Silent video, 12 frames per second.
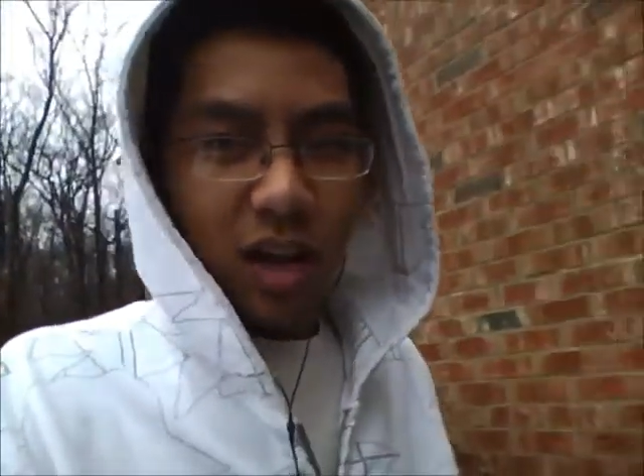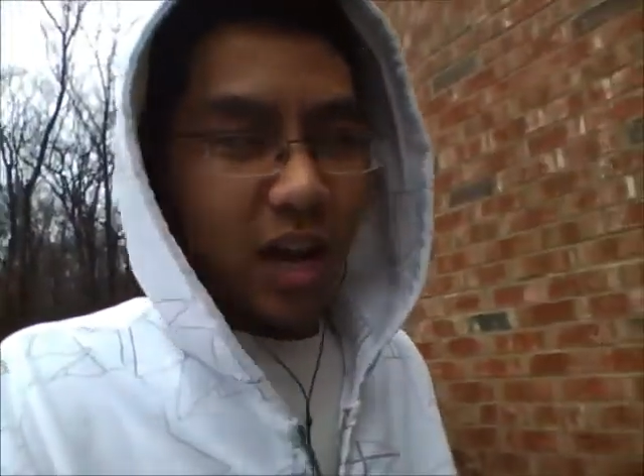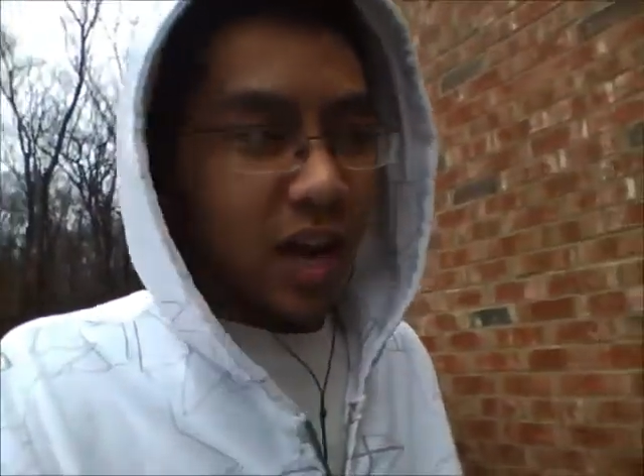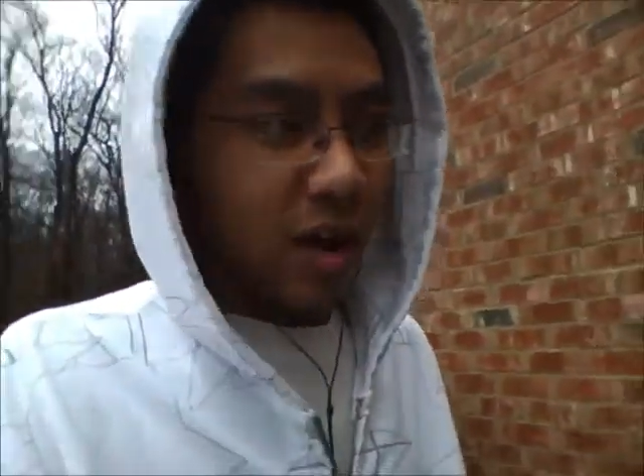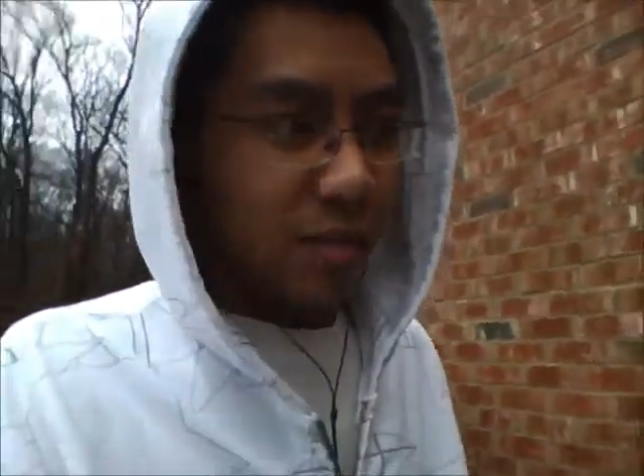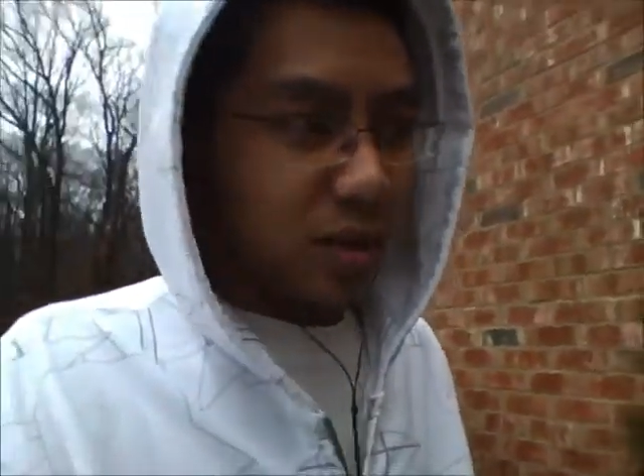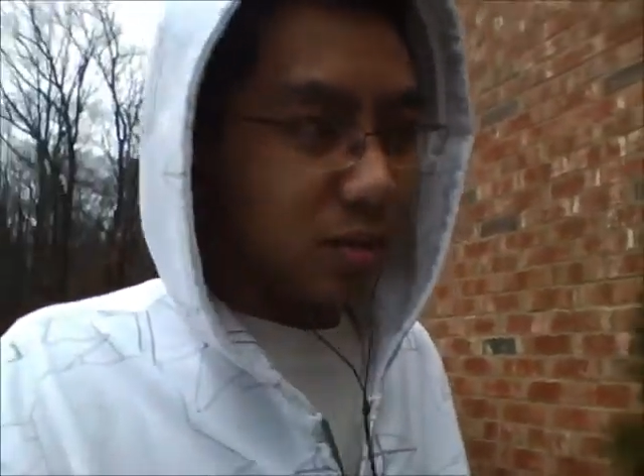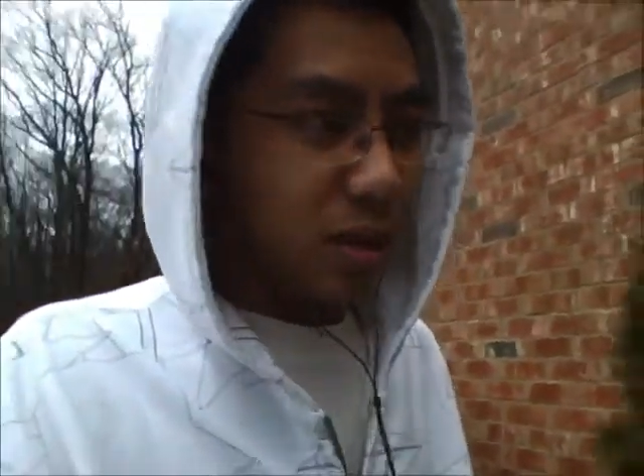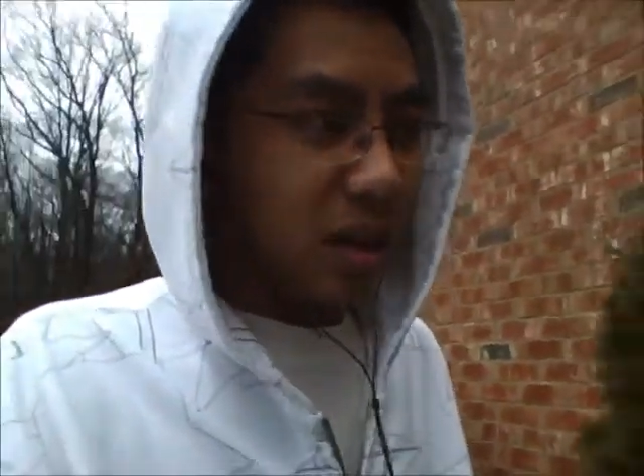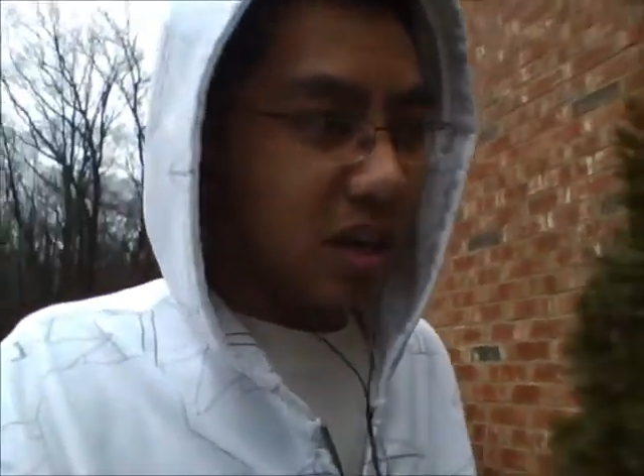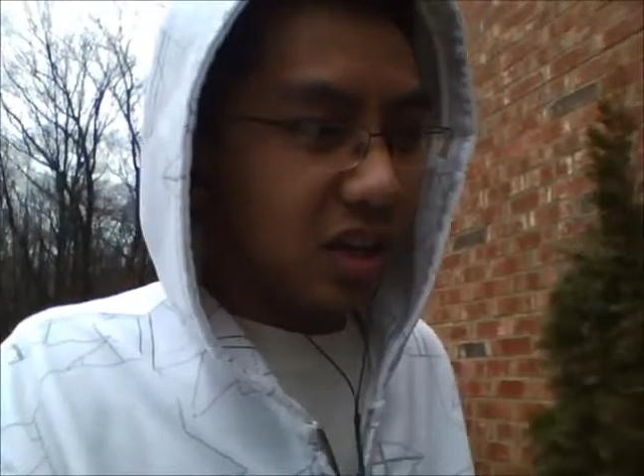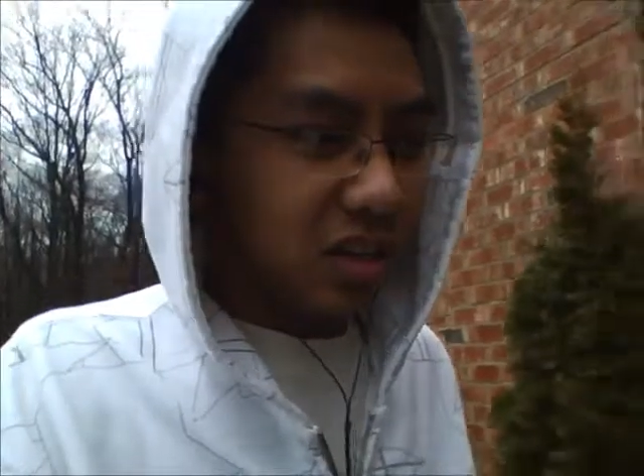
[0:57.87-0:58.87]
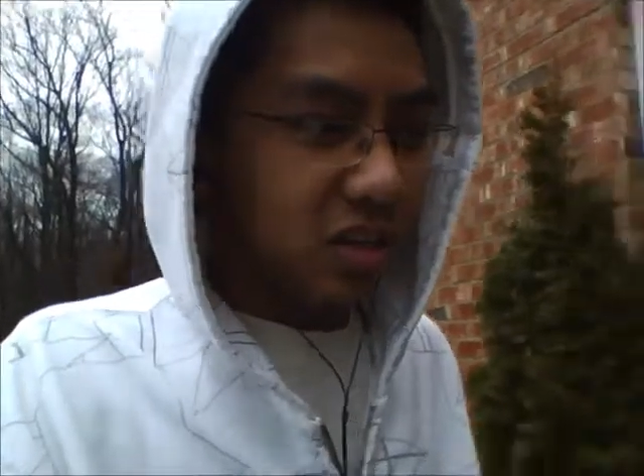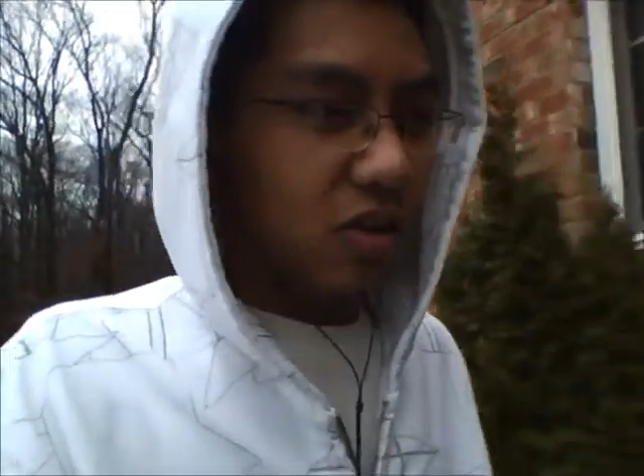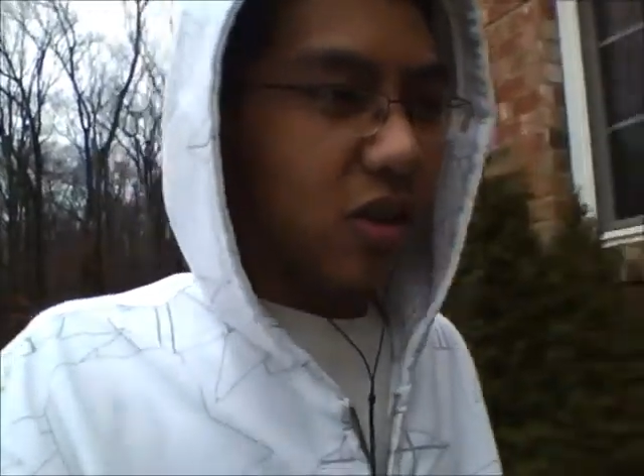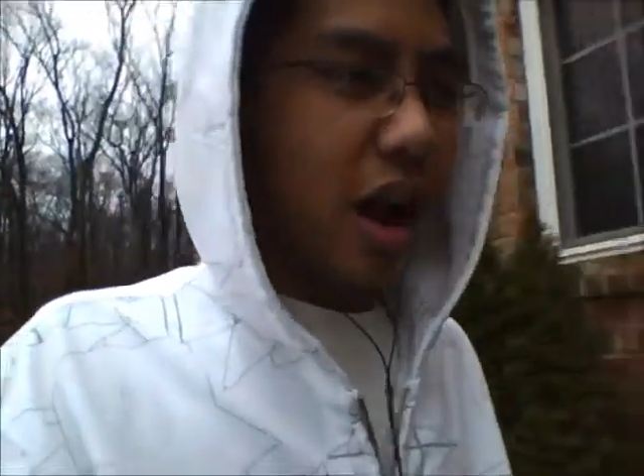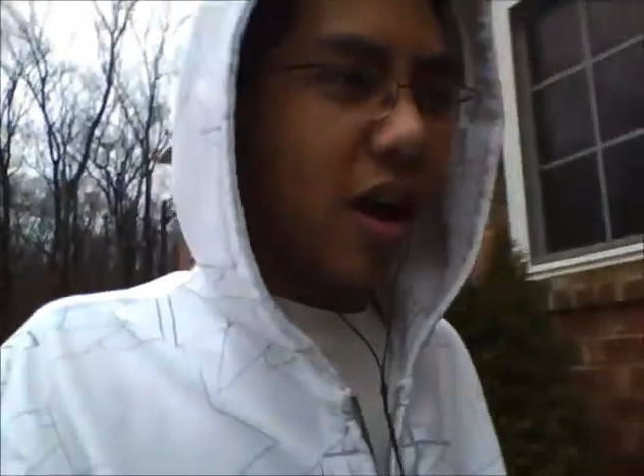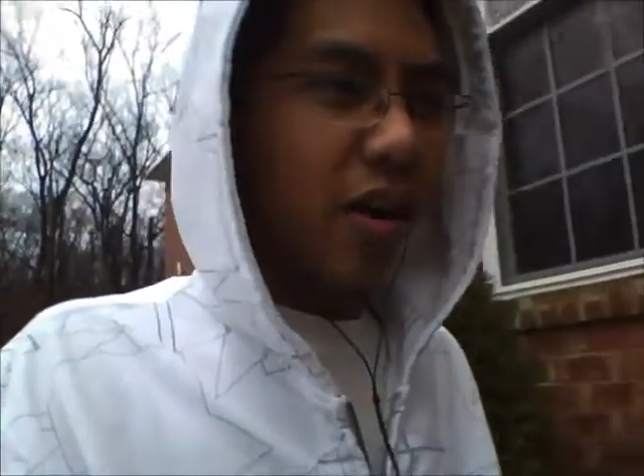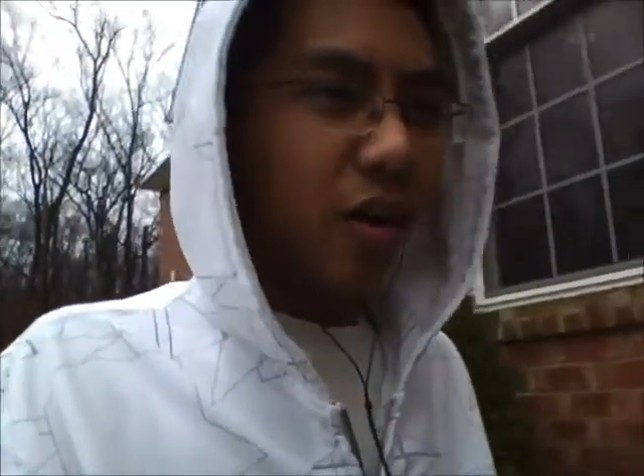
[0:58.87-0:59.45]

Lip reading: and I'm explaining it to you now.